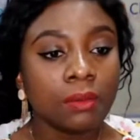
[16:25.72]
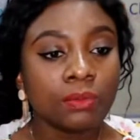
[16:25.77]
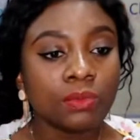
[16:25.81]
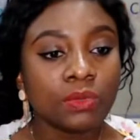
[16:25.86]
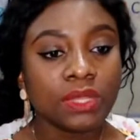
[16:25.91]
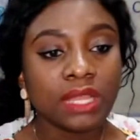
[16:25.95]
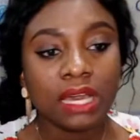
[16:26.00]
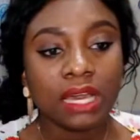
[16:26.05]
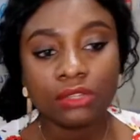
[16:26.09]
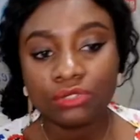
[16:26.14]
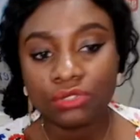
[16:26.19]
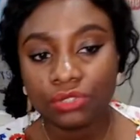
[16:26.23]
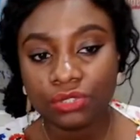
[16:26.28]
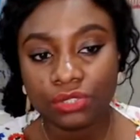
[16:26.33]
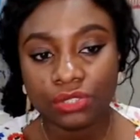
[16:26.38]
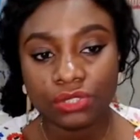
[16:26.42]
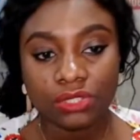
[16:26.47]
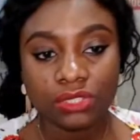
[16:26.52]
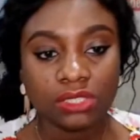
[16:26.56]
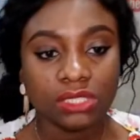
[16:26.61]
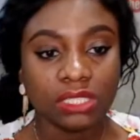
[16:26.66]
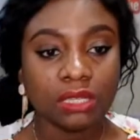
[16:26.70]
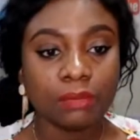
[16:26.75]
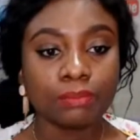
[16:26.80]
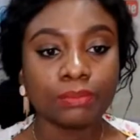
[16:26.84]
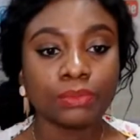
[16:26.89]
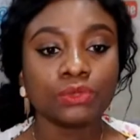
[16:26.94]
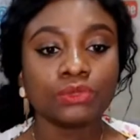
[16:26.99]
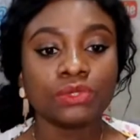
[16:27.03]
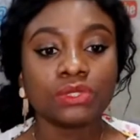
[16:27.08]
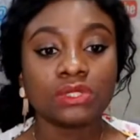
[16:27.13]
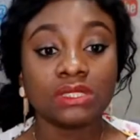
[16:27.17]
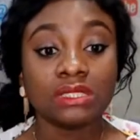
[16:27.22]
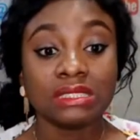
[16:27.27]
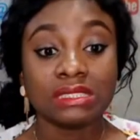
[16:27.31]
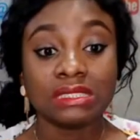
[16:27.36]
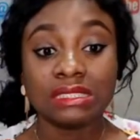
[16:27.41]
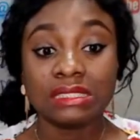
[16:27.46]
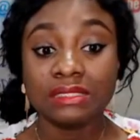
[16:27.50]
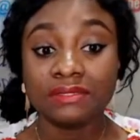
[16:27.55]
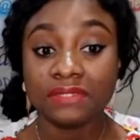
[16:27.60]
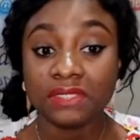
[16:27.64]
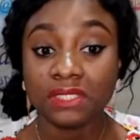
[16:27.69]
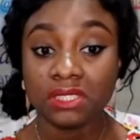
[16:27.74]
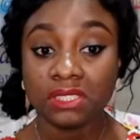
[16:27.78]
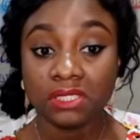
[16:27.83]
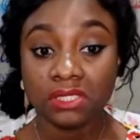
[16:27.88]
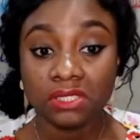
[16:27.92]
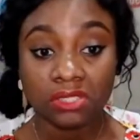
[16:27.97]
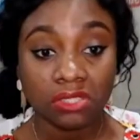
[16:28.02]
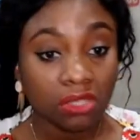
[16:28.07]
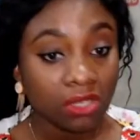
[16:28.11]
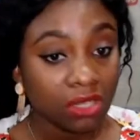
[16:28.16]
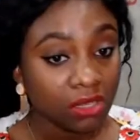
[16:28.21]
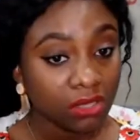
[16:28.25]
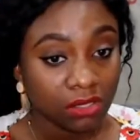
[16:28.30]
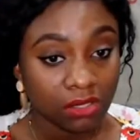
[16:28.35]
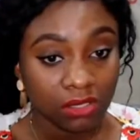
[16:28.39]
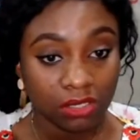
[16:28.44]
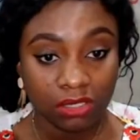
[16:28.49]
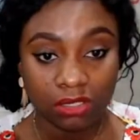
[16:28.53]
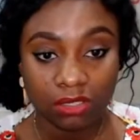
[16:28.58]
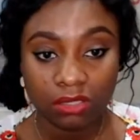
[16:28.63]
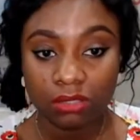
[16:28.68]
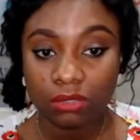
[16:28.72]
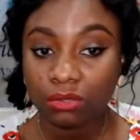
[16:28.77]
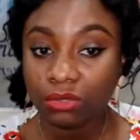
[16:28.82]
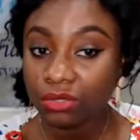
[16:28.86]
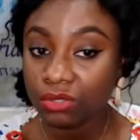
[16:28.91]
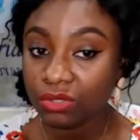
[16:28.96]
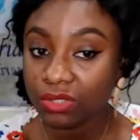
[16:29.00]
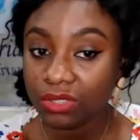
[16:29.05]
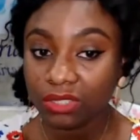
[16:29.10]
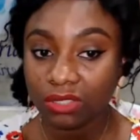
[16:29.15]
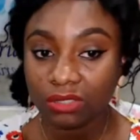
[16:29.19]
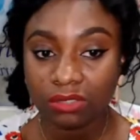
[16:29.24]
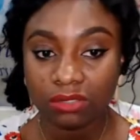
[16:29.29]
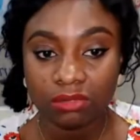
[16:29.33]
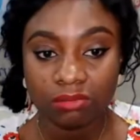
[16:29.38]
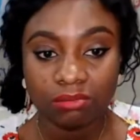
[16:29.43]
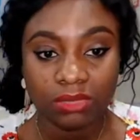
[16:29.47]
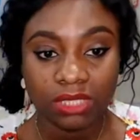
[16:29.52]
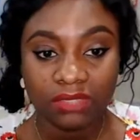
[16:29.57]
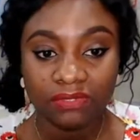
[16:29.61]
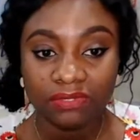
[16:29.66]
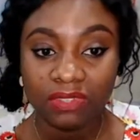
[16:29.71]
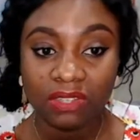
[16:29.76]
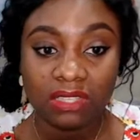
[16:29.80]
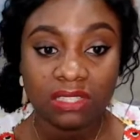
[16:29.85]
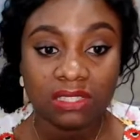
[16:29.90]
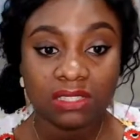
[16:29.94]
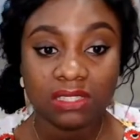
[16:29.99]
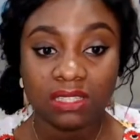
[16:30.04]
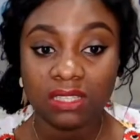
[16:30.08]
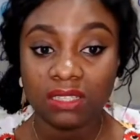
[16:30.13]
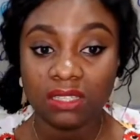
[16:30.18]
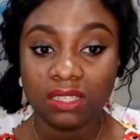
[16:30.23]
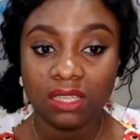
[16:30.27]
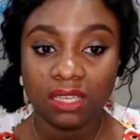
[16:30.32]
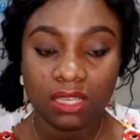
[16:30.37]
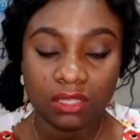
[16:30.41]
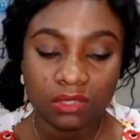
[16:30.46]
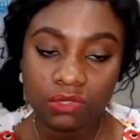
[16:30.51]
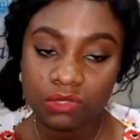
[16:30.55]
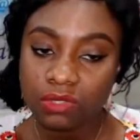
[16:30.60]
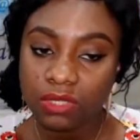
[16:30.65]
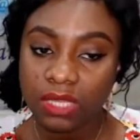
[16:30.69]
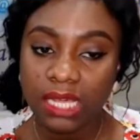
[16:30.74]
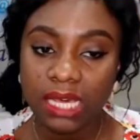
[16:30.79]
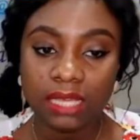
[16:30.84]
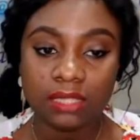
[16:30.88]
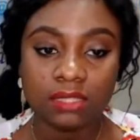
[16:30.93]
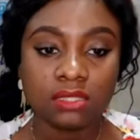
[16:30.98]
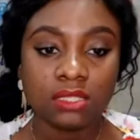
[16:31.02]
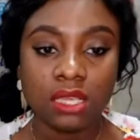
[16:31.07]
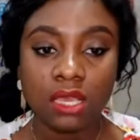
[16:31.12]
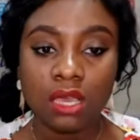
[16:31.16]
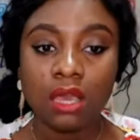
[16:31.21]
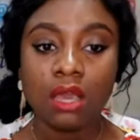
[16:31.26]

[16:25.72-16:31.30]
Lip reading: Without trust, they are both deceiving each other. Kudos, girl. I'm definitely saying a yes to that.